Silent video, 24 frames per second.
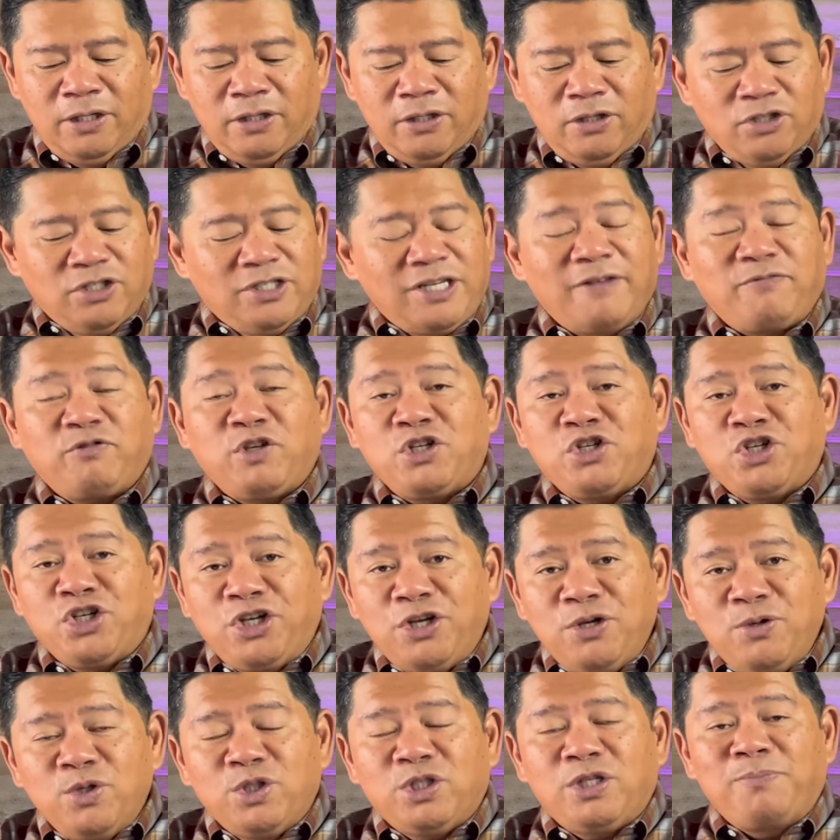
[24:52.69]
You just have to
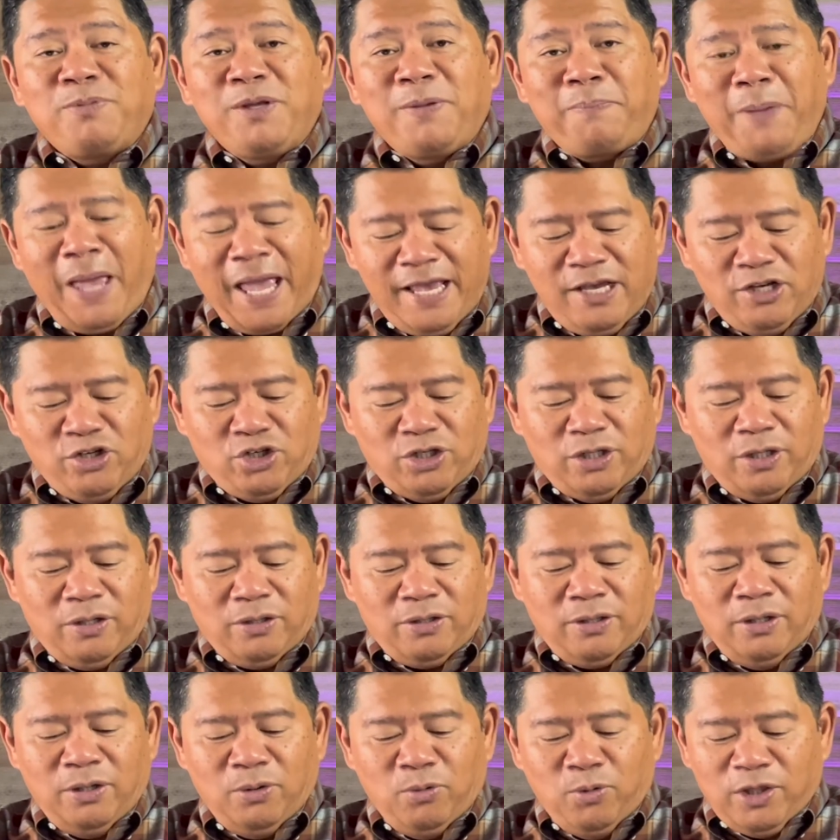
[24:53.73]
choose to be
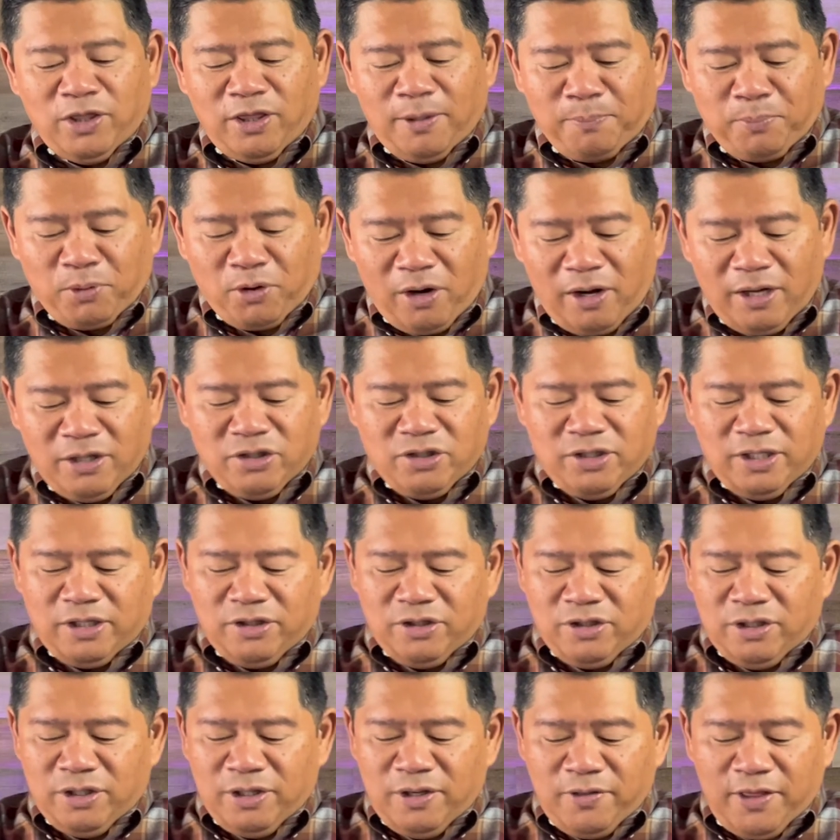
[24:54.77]
patient with the
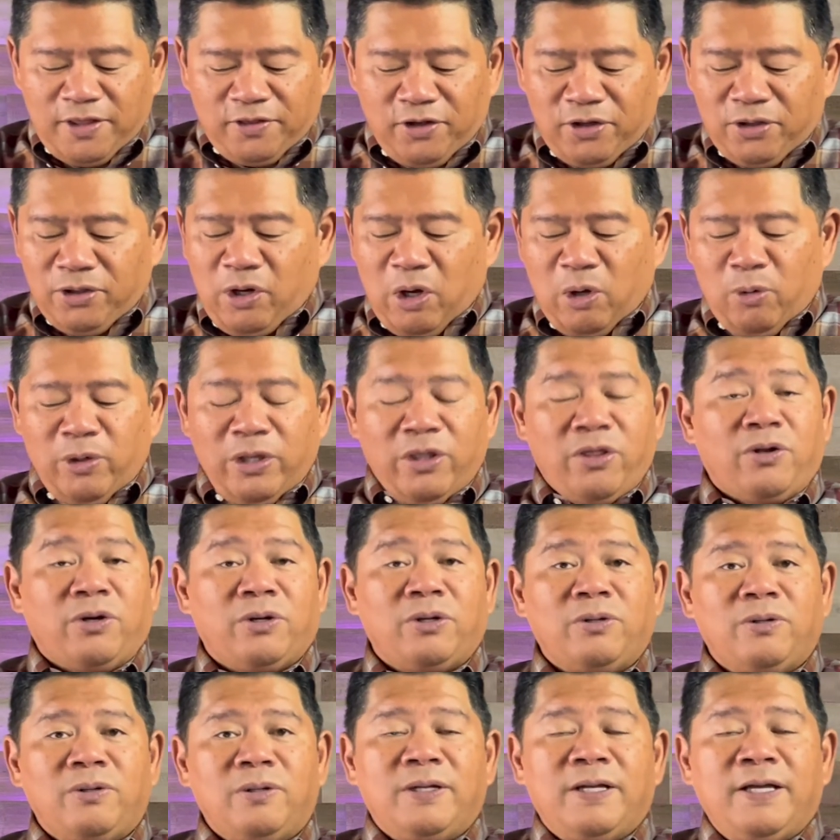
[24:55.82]
process that they're going
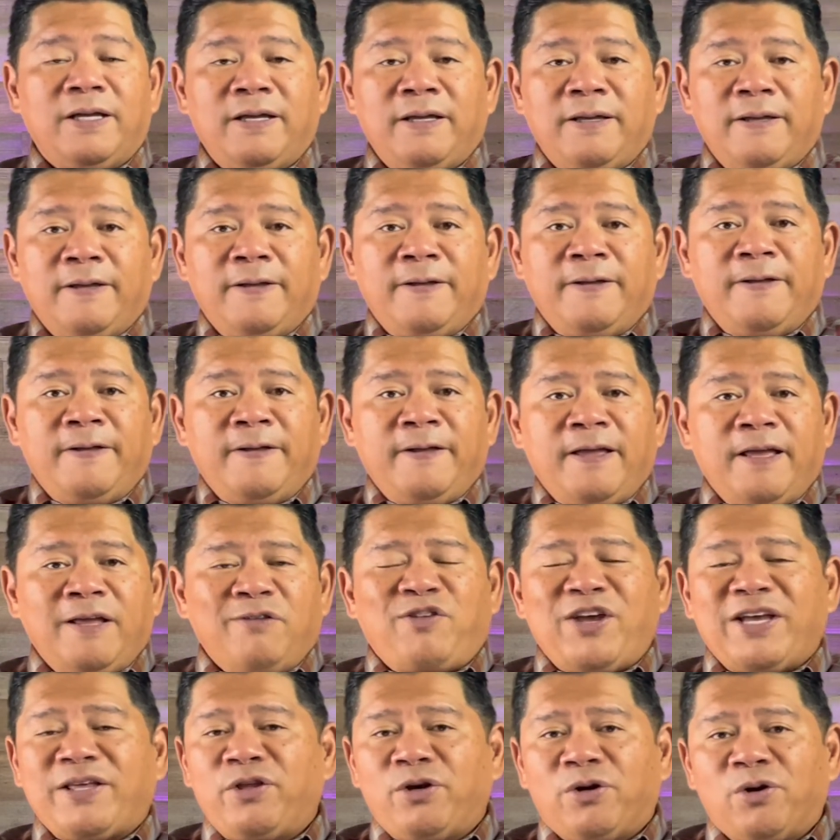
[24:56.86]
through. In
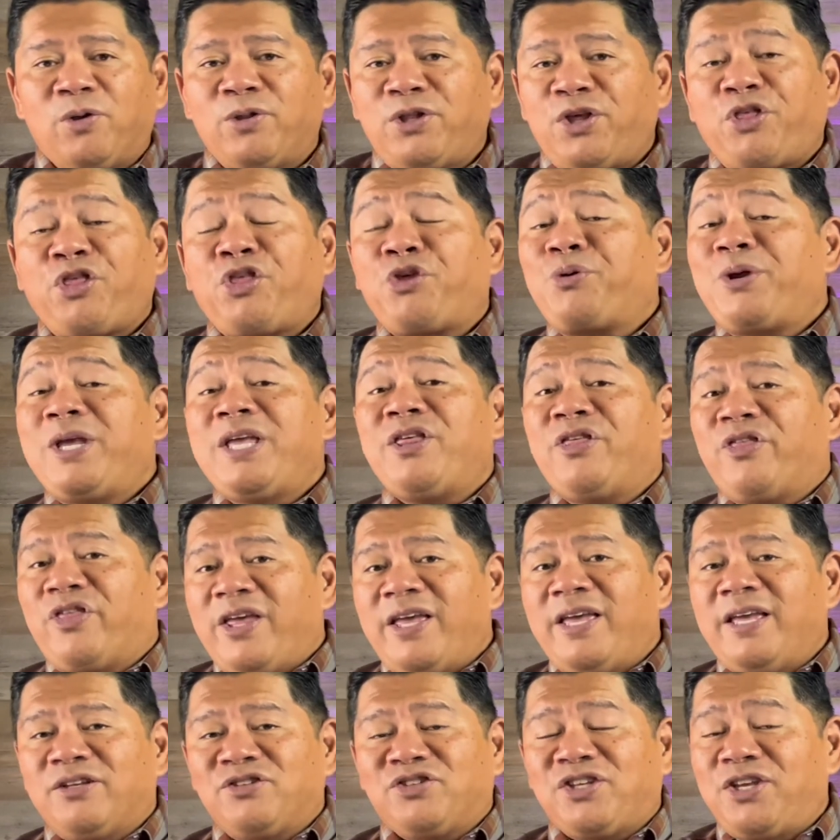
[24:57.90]
fact, there are only three
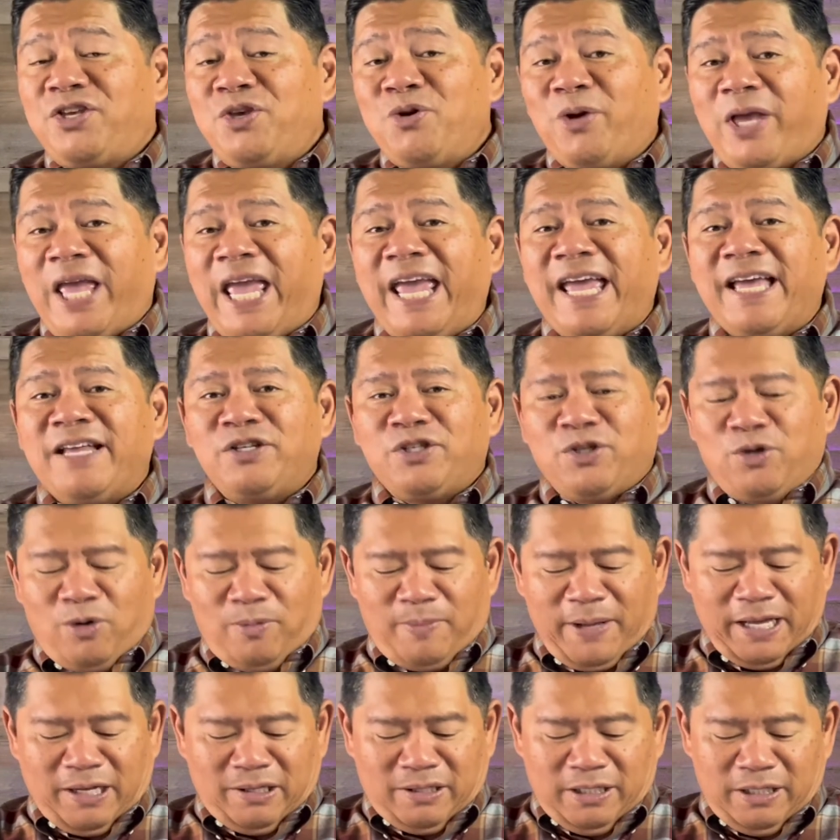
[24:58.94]
things that you can do
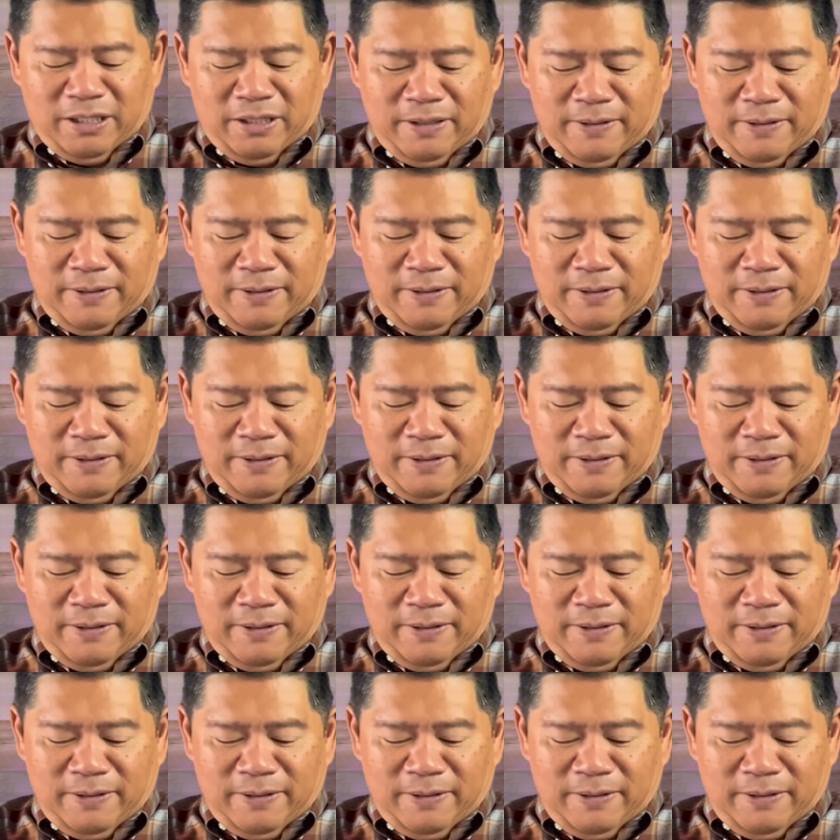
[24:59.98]
about it.